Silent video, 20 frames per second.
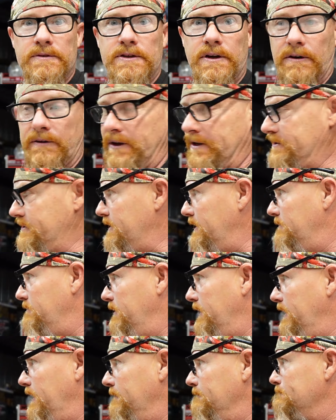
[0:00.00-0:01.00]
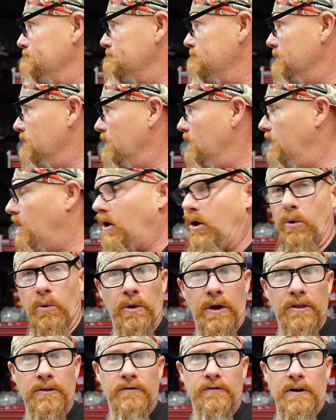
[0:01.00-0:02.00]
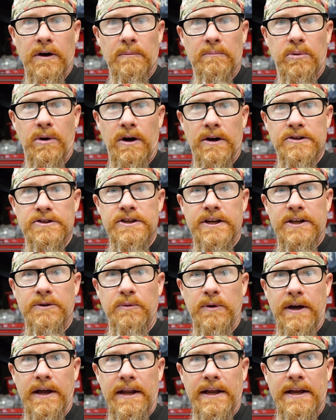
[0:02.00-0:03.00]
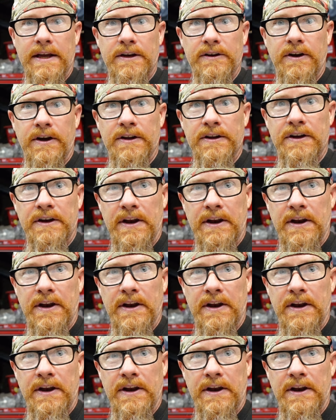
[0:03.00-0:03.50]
So that's going to be a whole nother fun project we got to get done